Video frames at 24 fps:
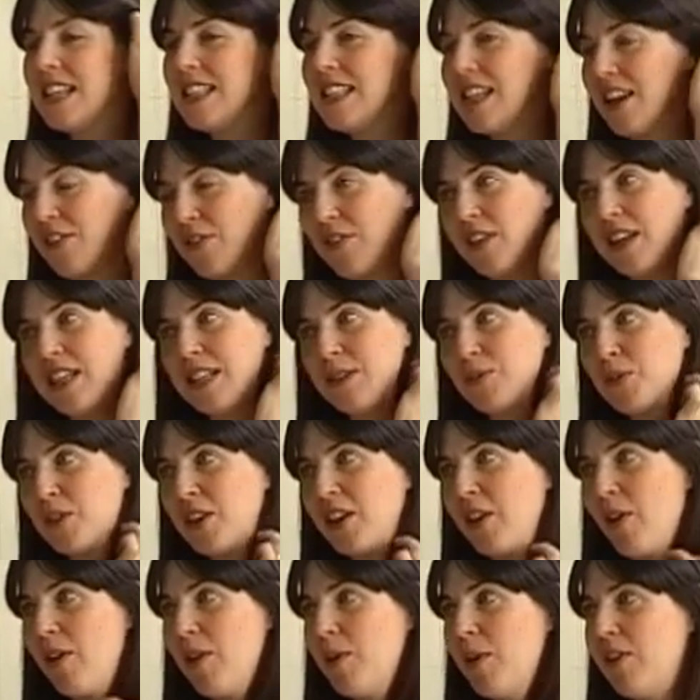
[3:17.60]
I definitely didn't want
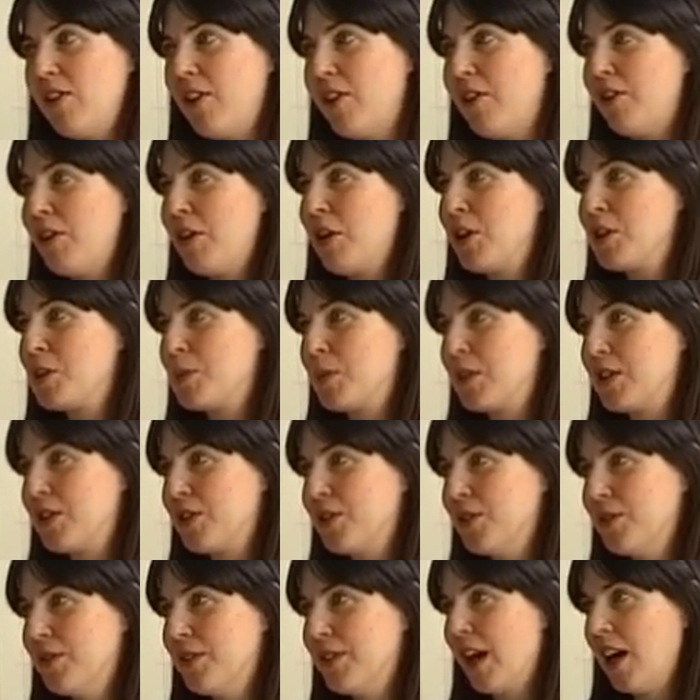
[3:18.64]
to go anywhere near a
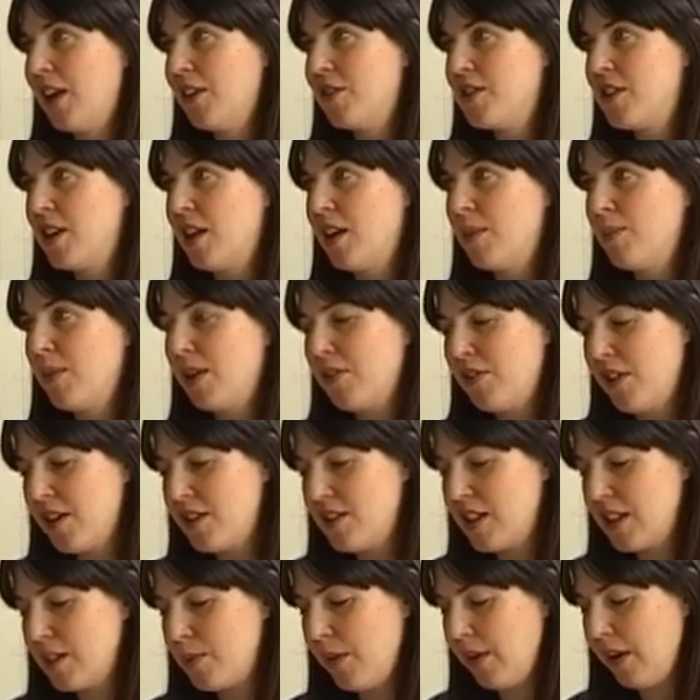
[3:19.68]
hospital after my
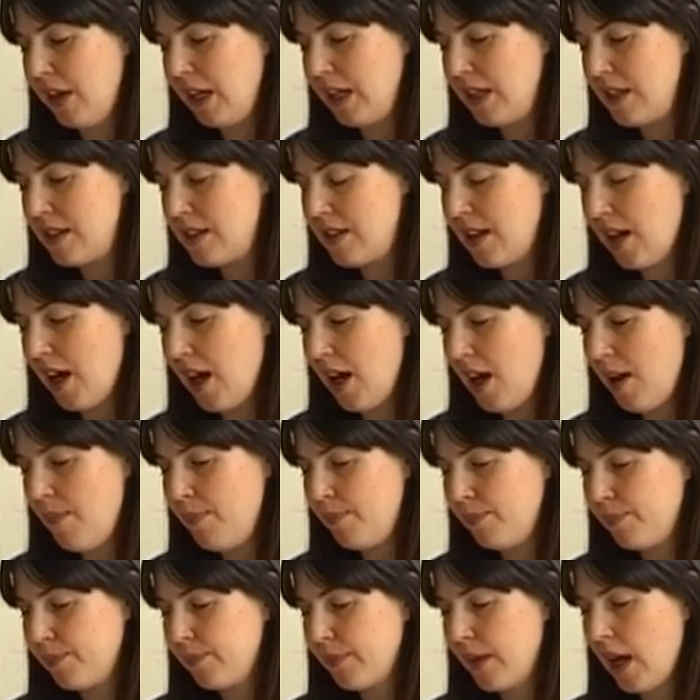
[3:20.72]
first experience, and
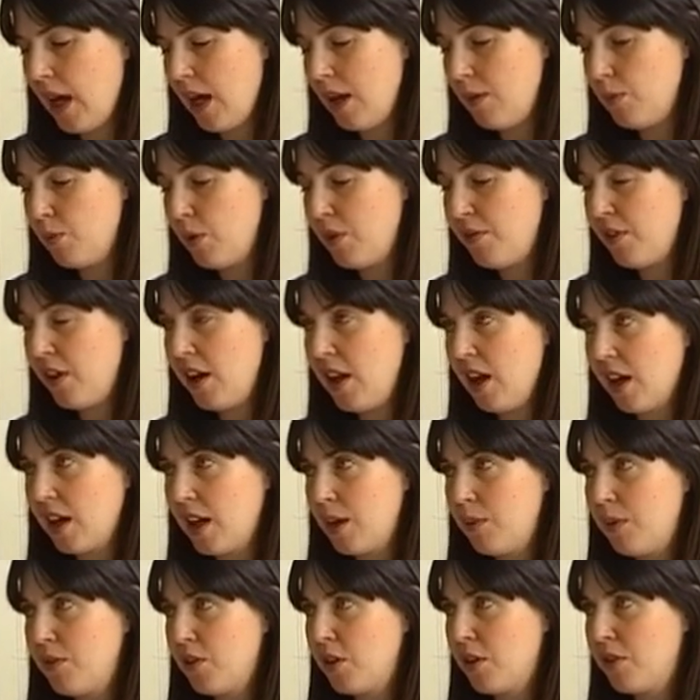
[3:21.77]
we're very
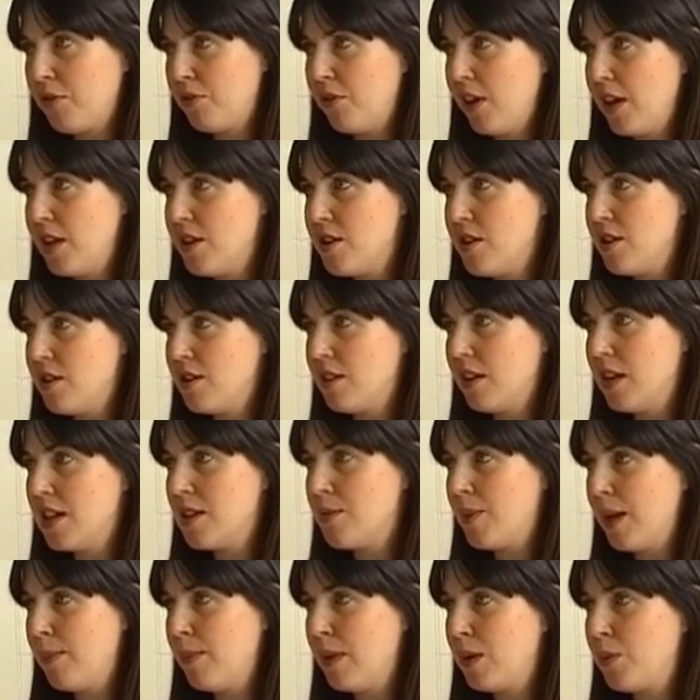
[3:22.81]
lucky we've got a friend who's an
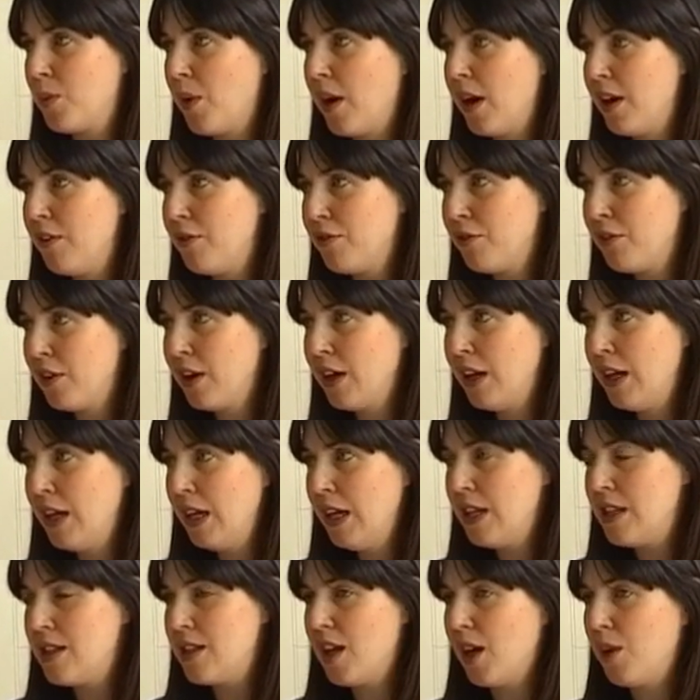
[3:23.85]
independent midwife,
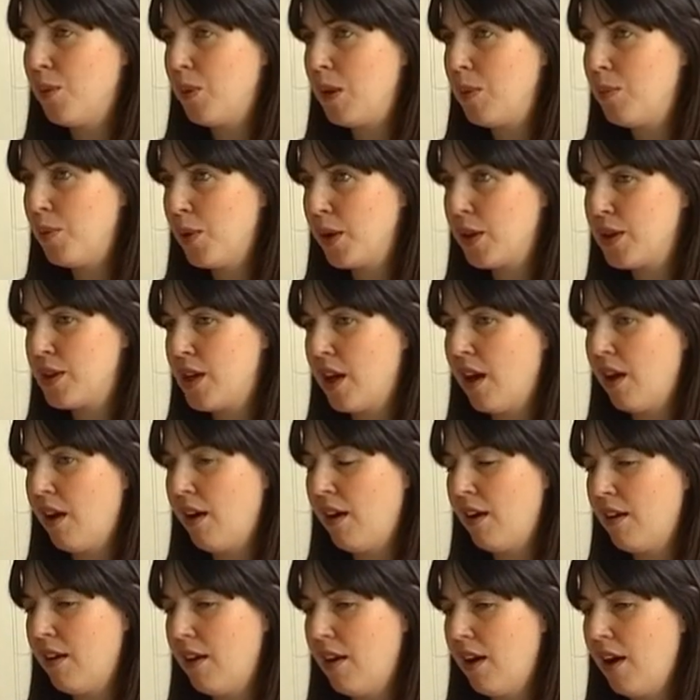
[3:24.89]
so we booked
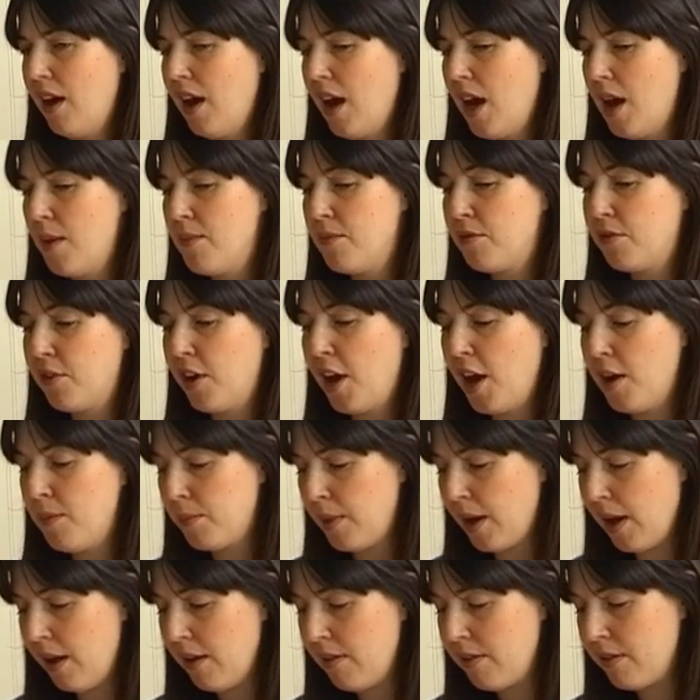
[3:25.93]
her for a home
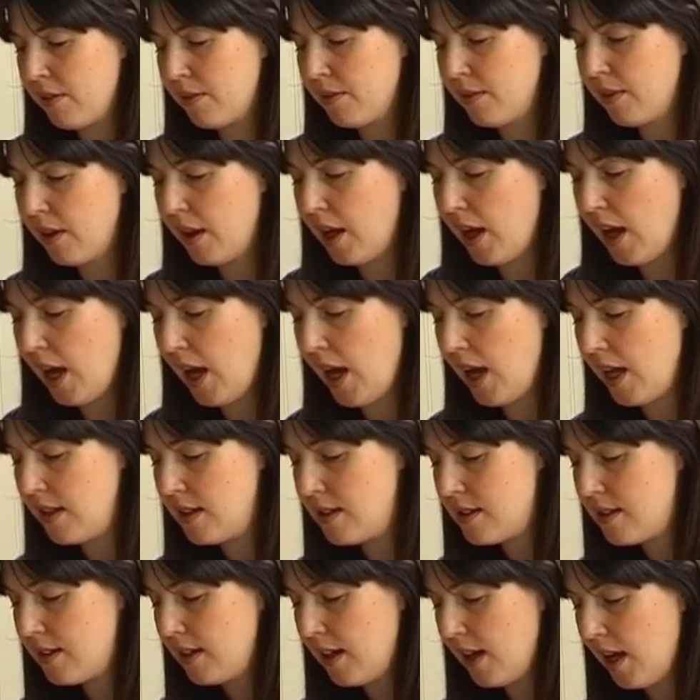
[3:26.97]
birth,
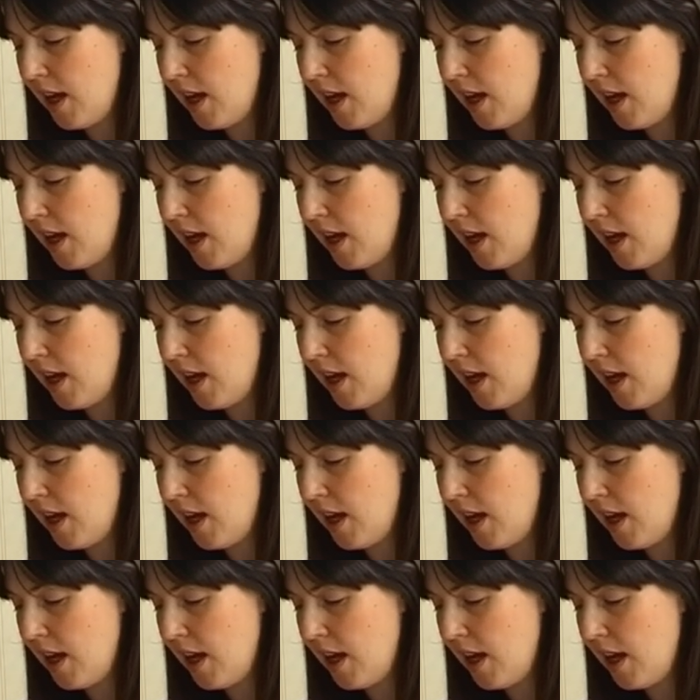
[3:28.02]
and